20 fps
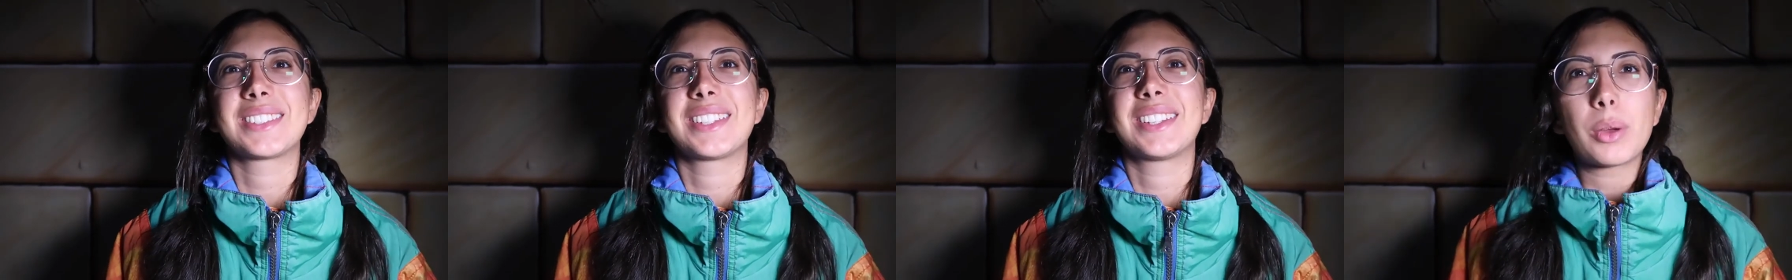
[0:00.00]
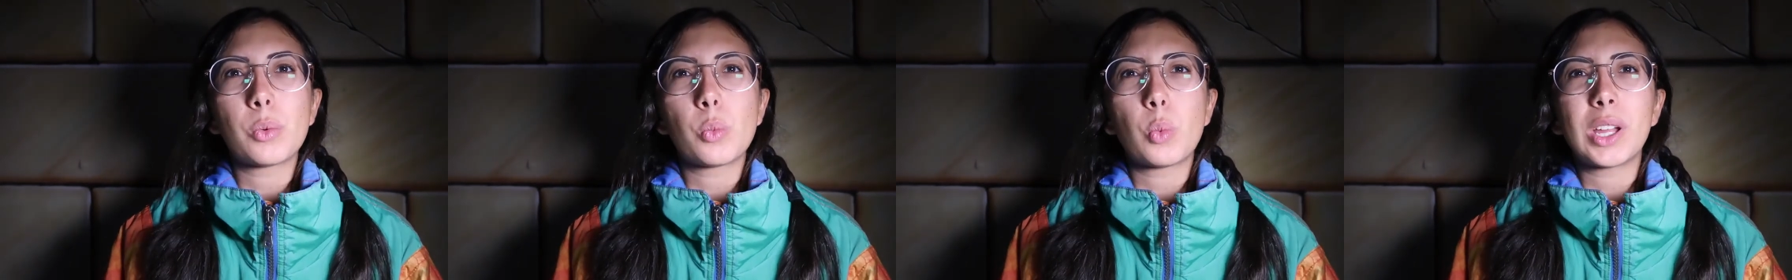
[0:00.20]

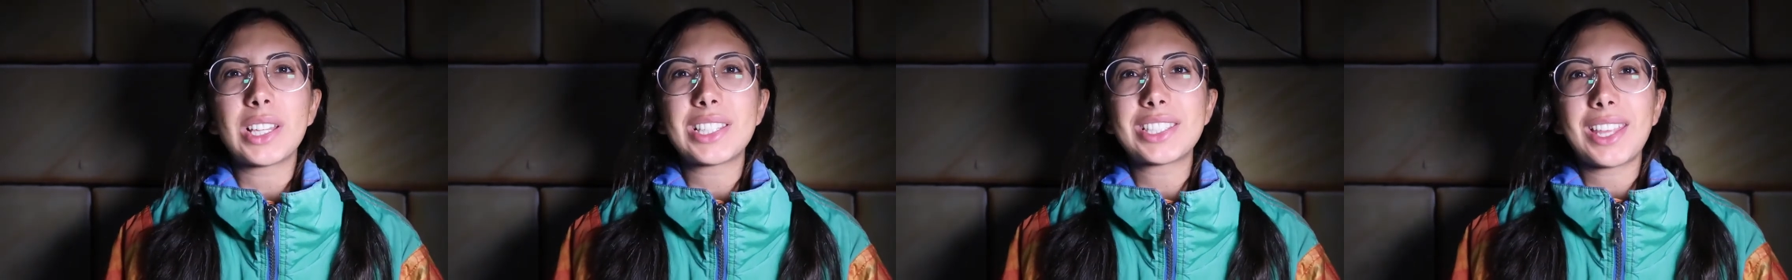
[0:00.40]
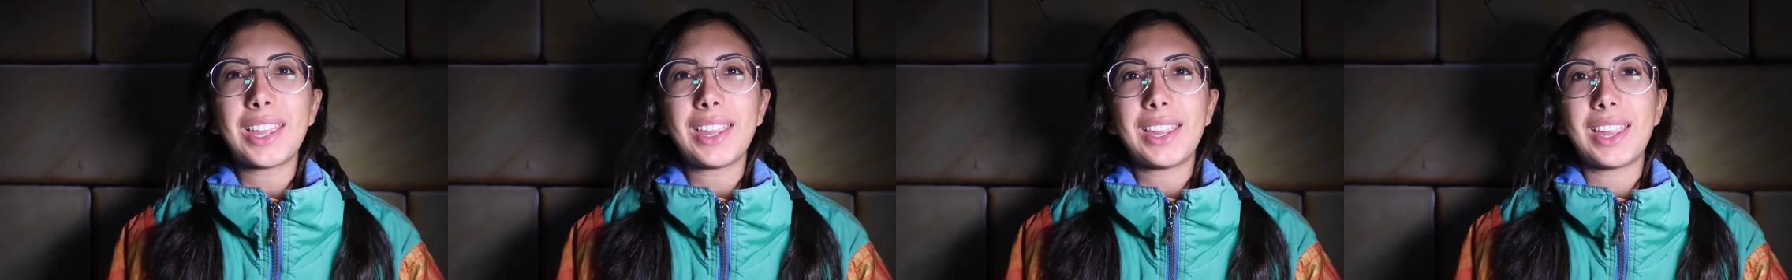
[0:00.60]
But
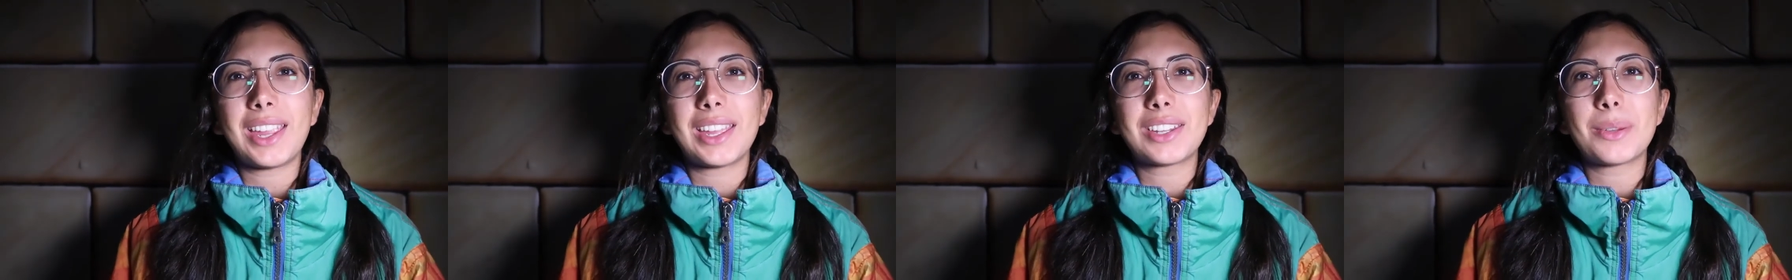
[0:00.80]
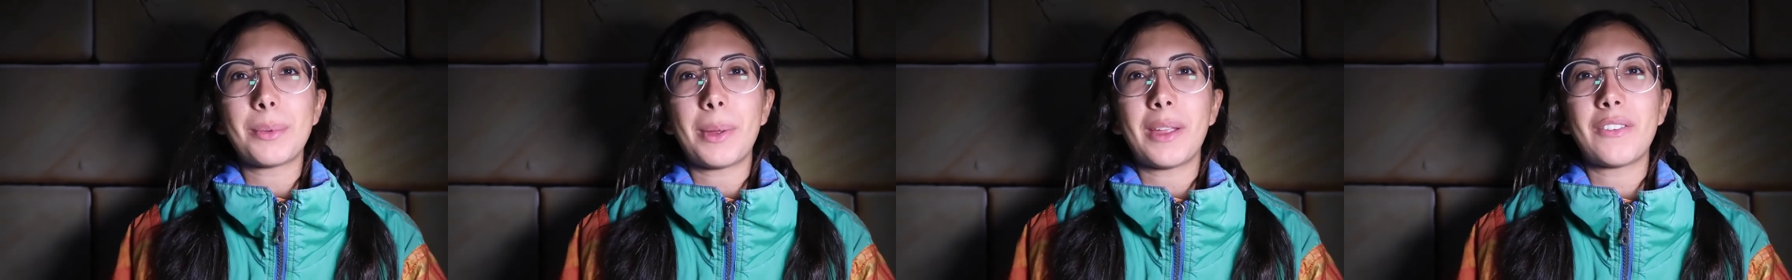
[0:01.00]
once I
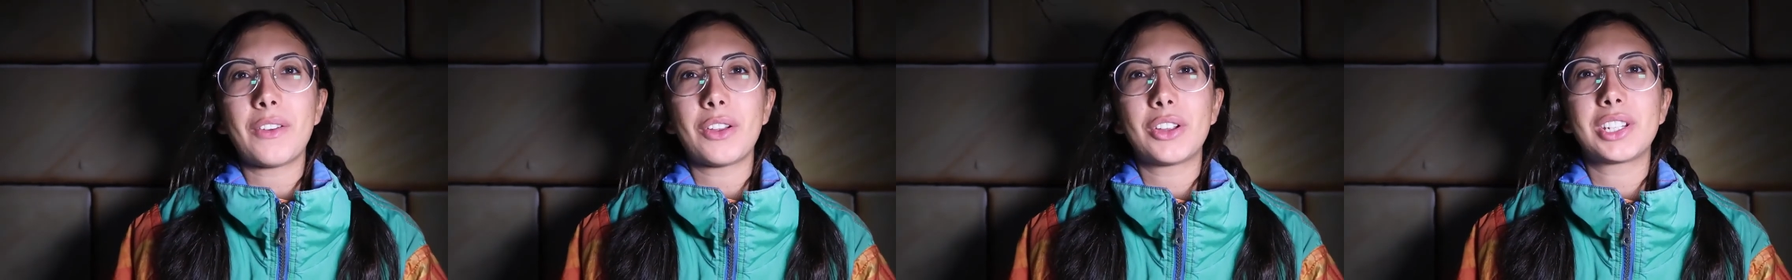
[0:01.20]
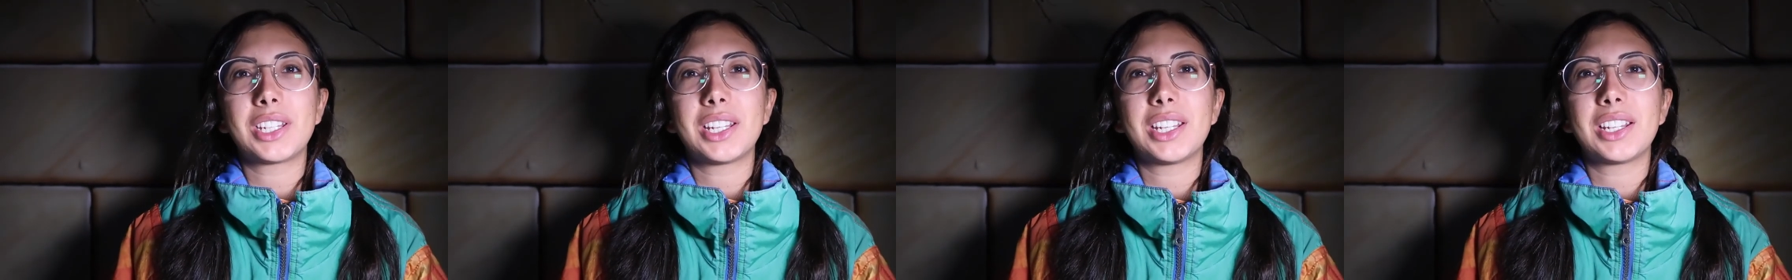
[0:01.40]
handed my
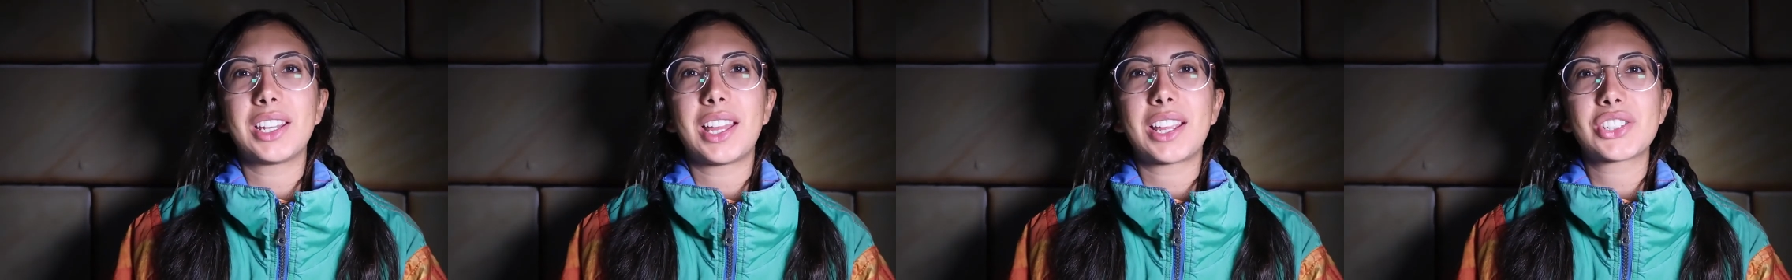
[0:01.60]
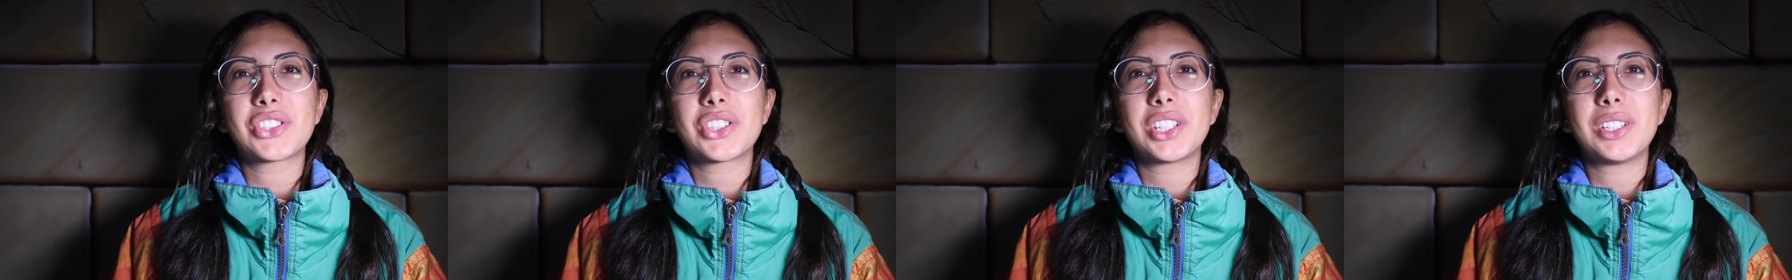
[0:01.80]
phone in,
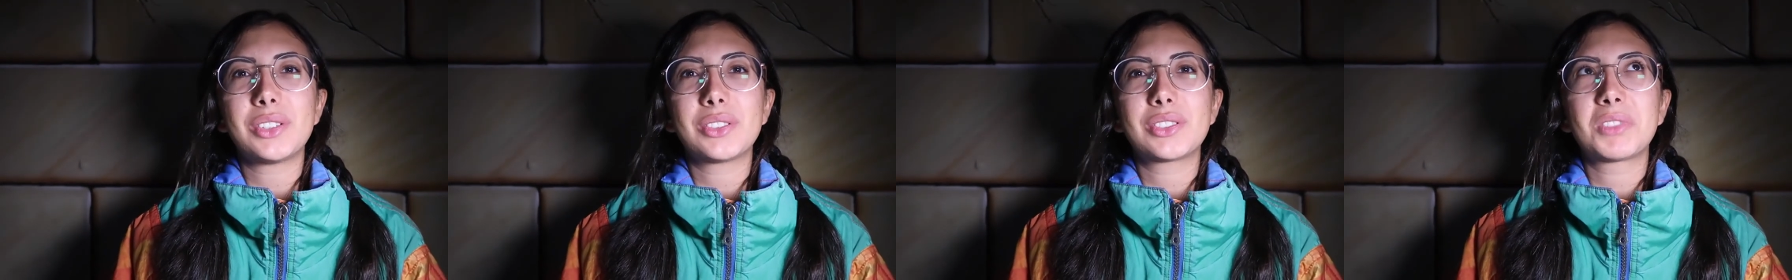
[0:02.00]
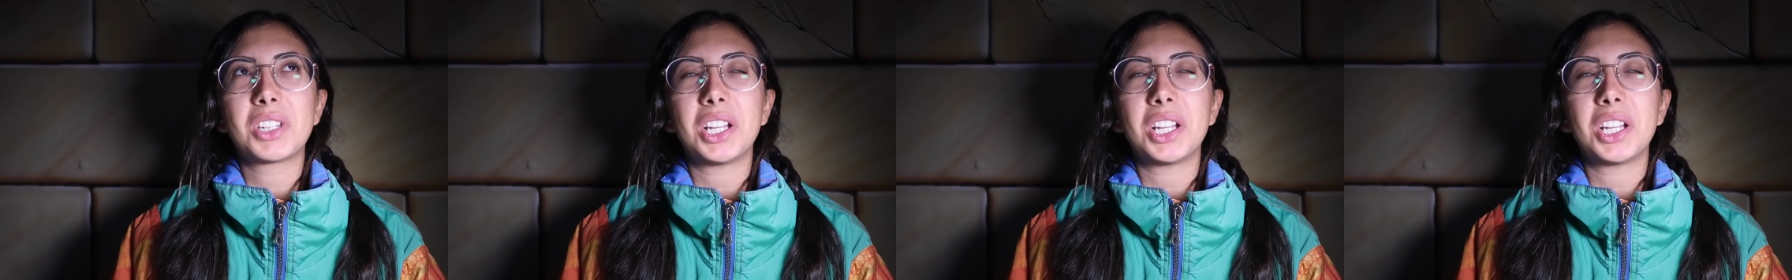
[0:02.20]
actually